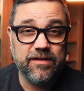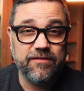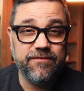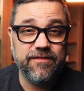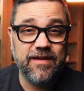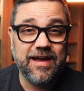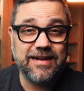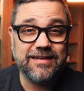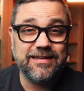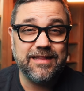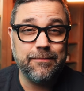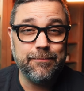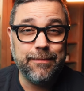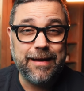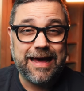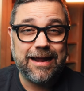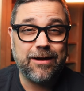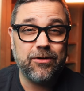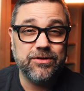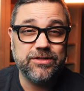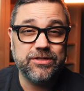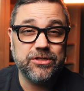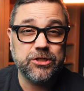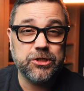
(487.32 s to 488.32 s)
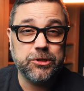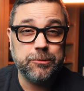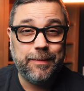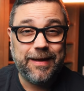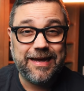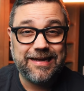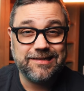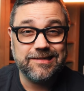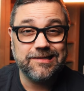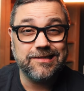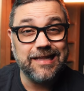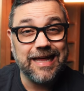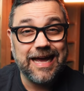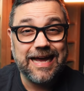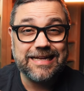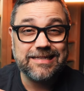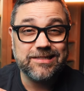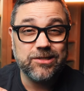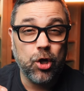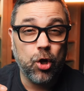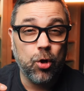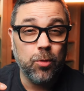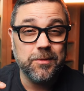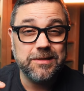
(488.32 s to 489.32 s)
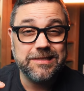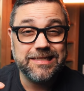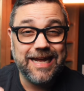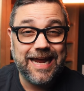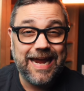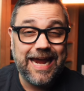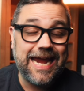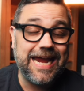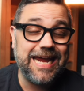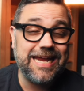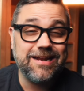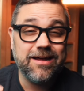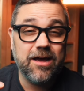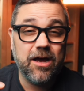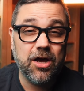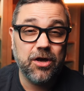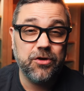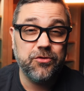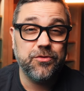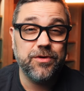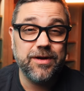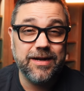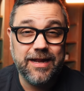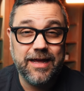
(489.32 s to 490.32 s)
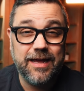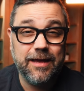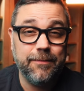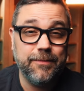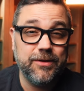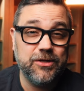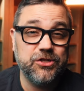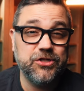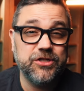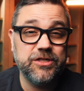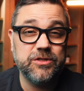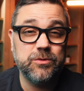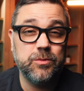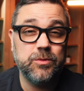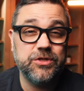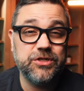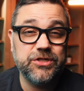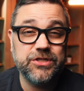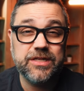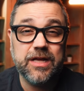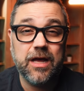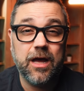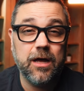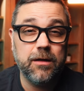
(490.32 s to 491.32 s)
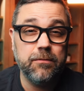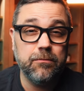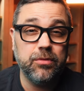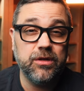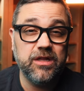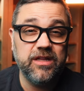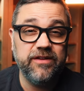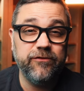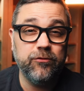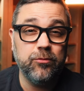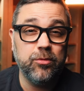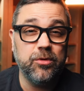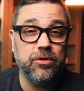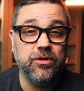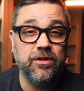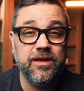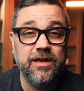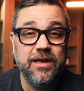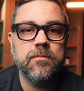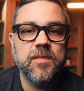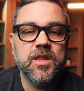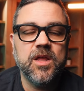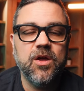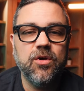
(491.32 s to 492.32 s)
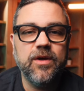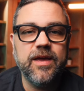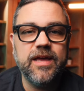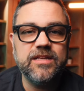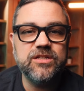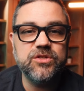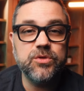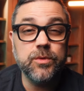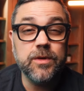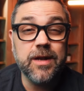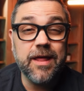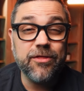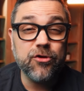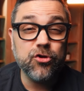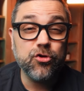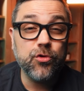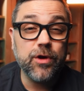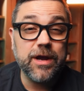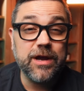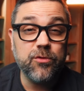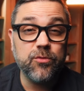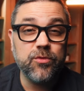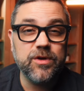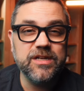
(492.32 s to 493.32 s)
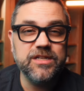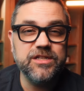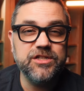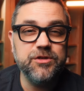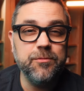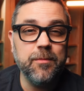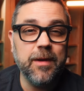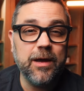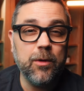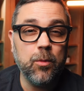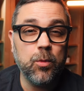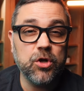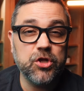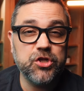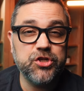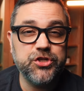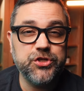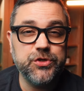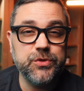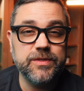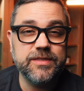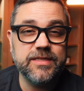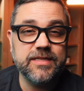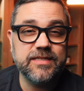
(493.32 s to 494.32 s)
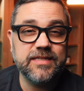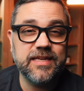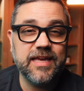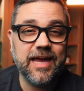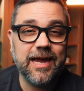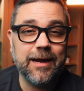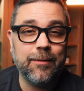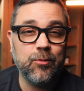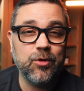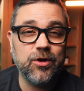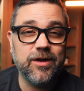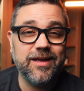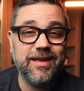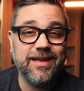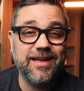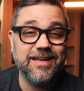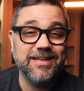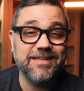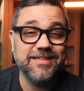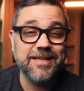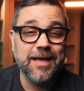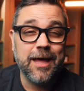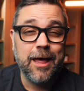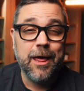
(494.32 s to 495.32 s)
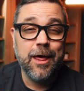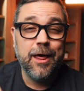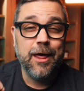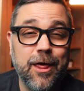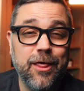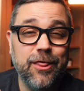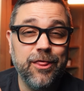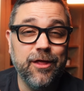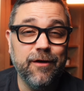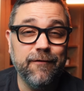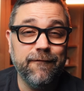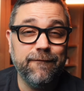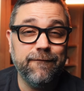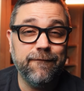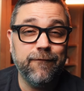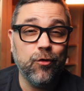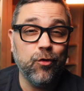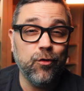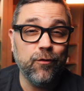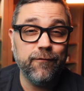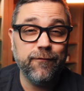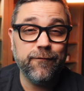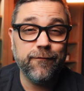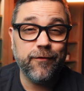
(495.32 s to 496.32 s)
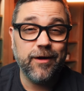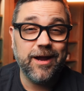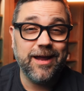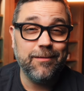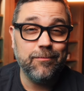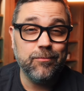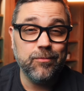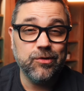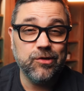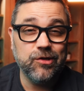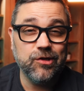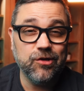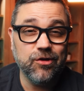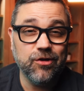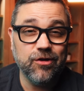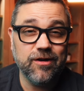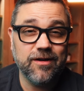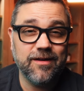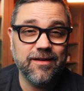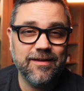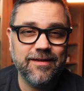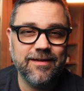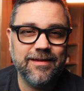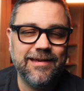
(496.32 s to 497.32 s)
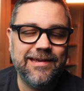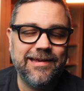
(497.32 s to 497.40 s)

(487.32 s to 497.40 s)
In fact, the batteries are spec to last almost 800 images, which is unbelievable. Okay, so another great reason you might wanna choose this camera is the full frame look.